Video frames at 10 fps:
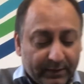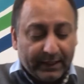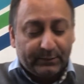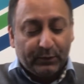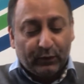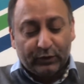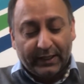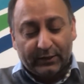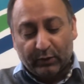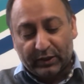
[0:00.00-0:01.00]
Let's move on to the
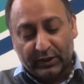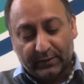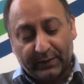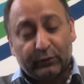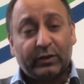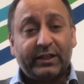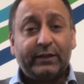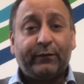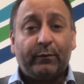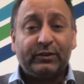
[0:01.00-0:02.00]
next question. Next question
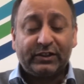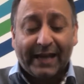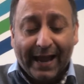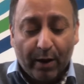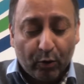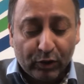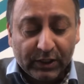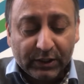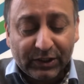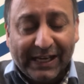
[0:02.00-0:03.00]
is from Stal.
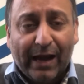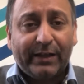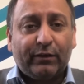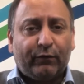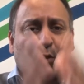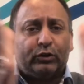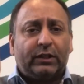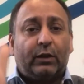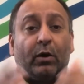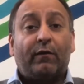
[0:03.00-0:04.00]
Stal is, of course,
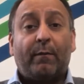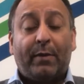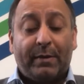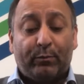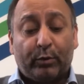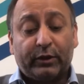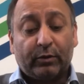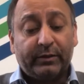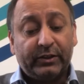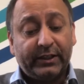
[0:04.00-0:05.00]
another one of our Premier Property
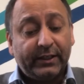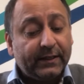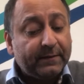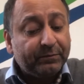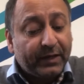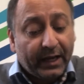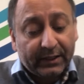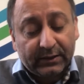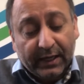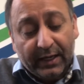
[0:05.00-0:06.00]
community.
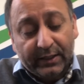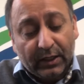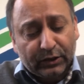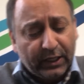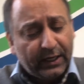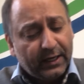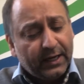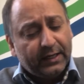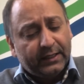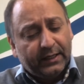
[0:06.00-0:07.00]
And Stal is asking,
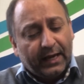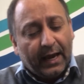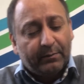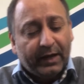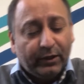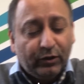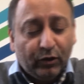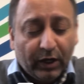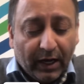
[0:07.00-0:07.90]
Cam, can you